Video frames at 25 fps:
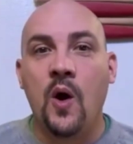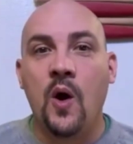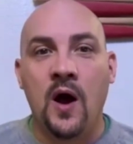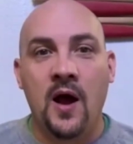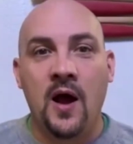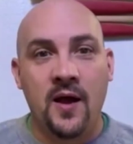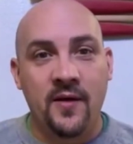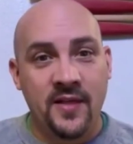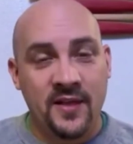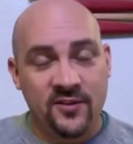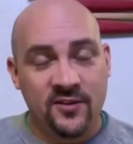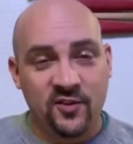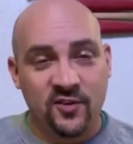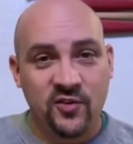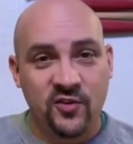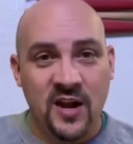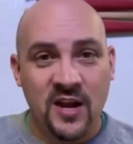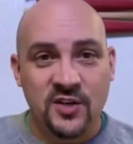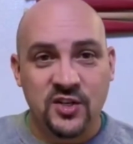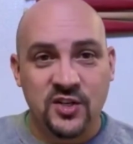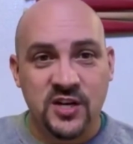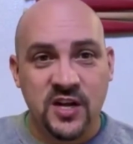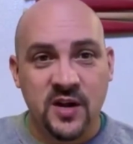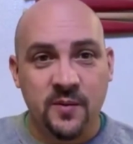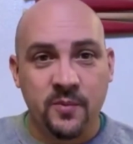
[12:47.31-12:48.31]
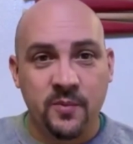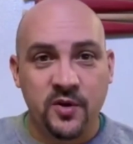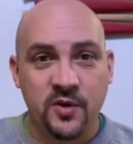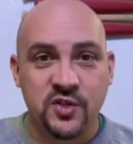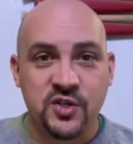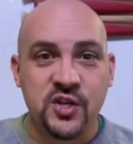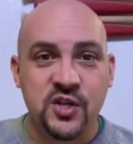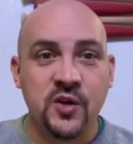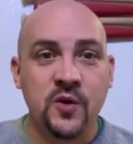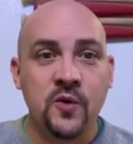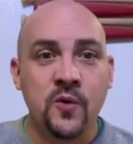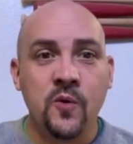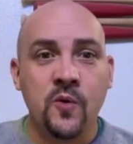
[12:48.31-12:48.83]
That's strategy number
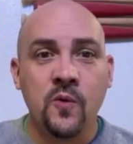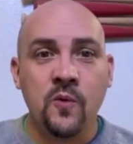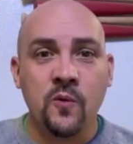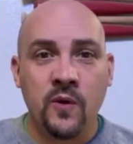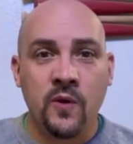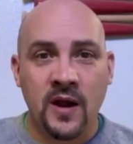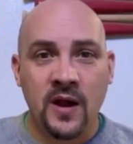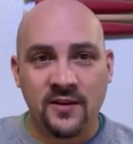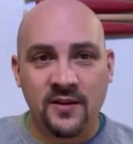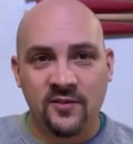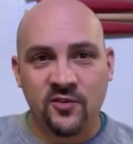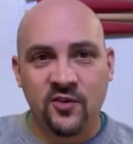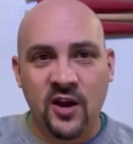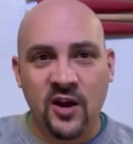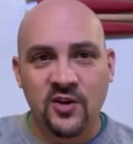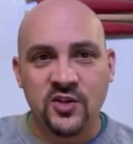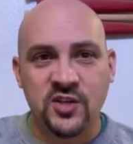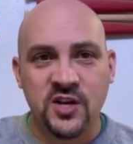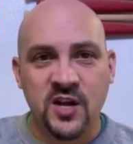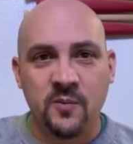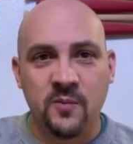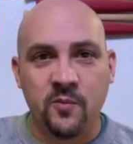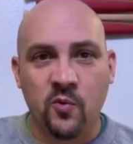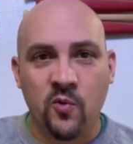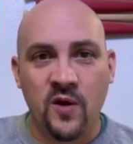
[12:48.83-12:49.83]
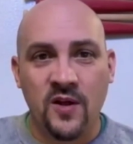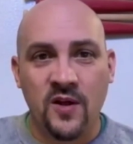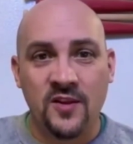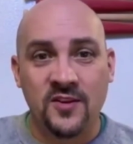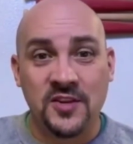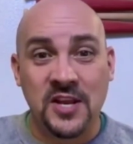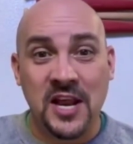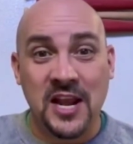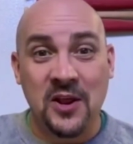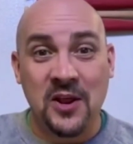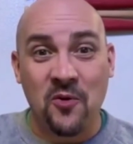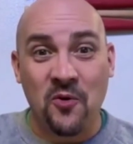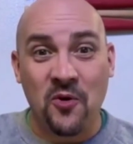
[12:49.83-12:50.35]
two, right? Strategy number one
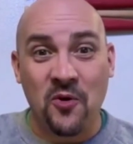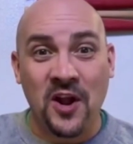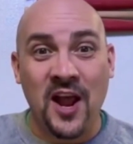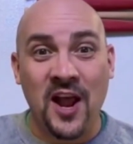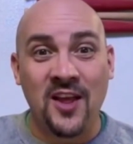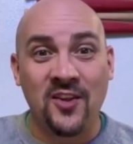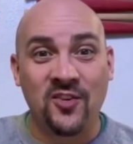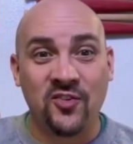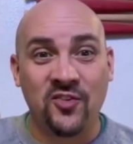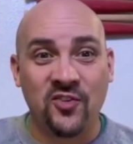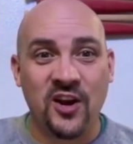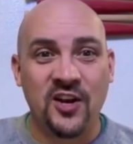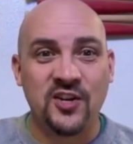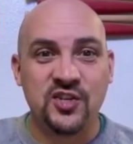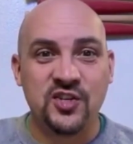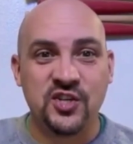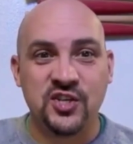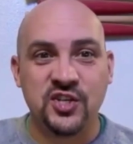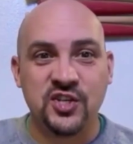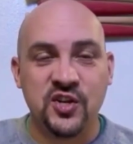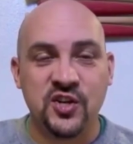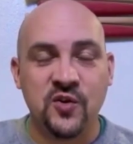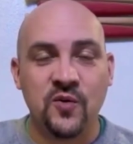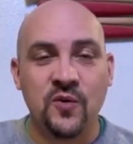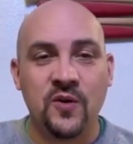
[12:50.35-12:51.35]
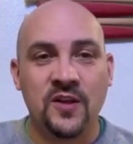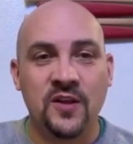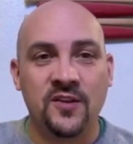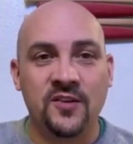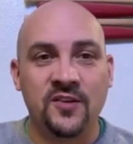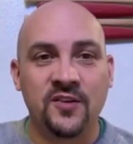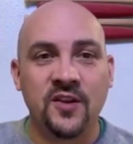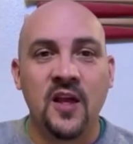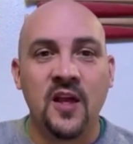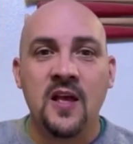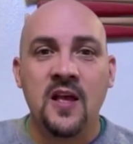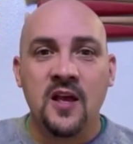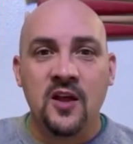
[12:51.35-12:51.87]
is getting organized. Strategy two
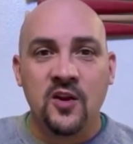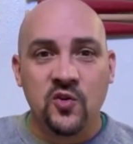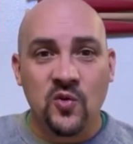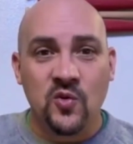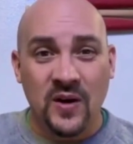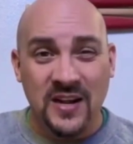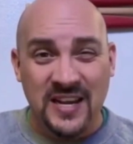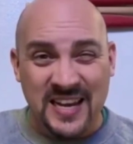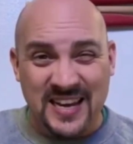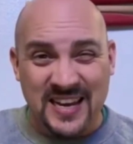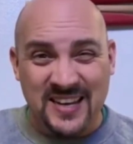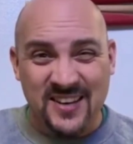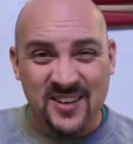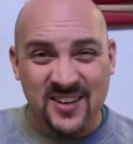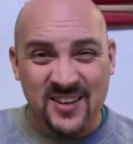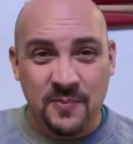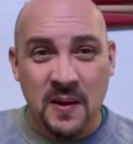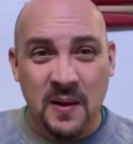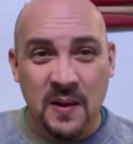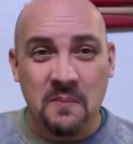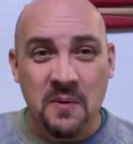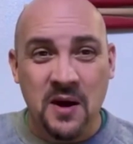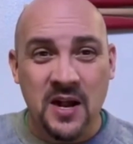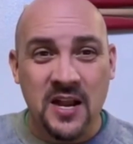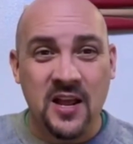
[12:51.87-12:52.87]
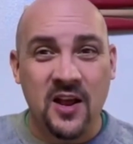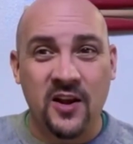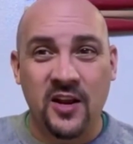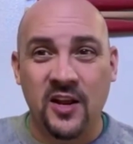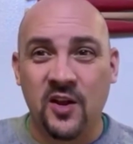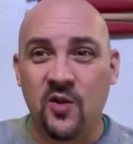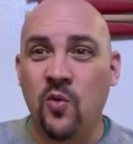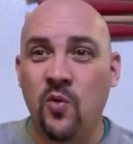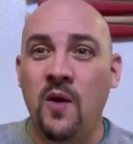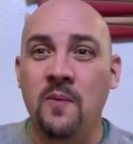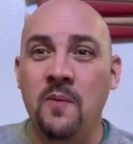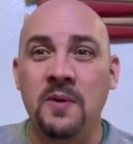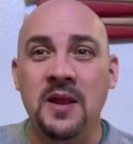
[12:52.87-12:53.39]
is, do I need to spend money on
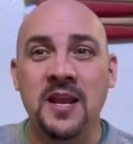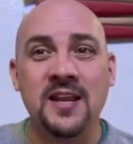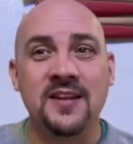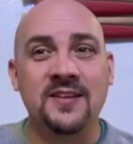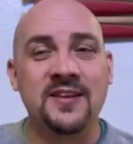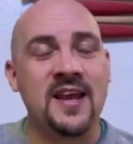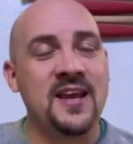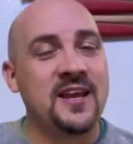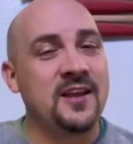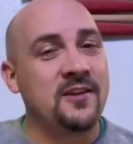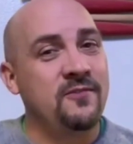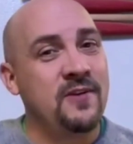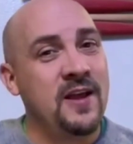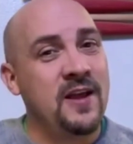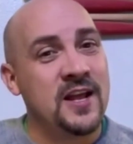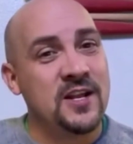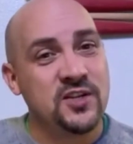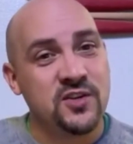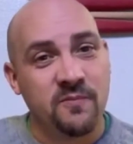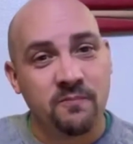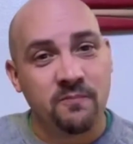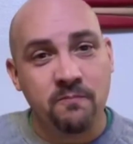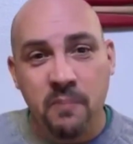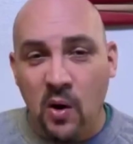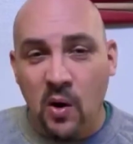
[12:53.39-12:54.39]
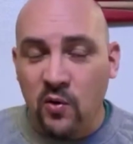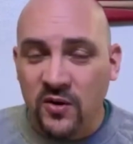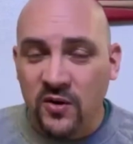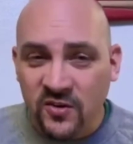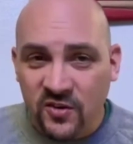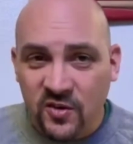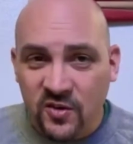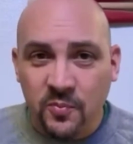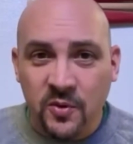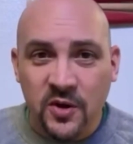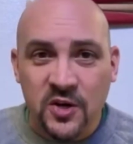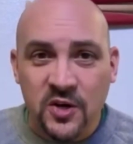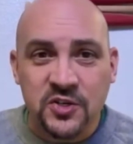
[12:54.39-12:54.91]
equipment and take advantage of
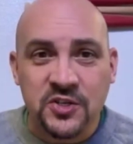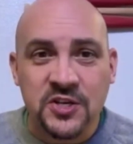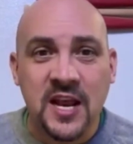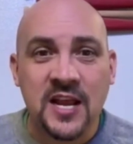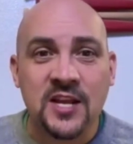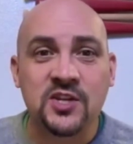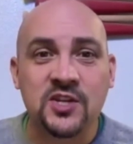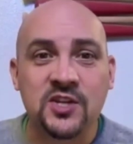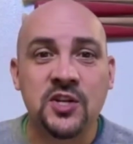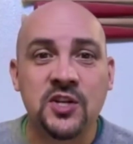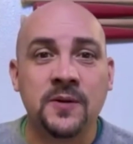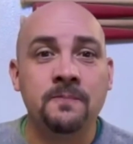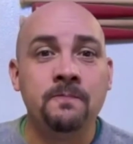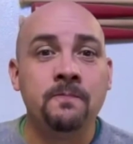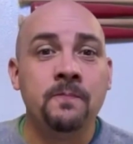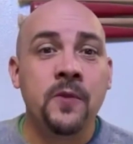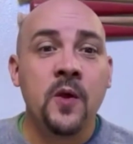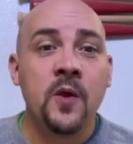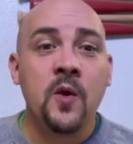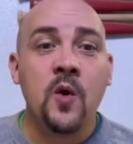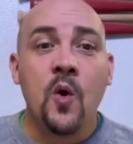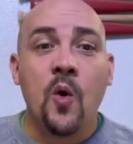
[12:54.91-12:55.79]
bonus depreciation?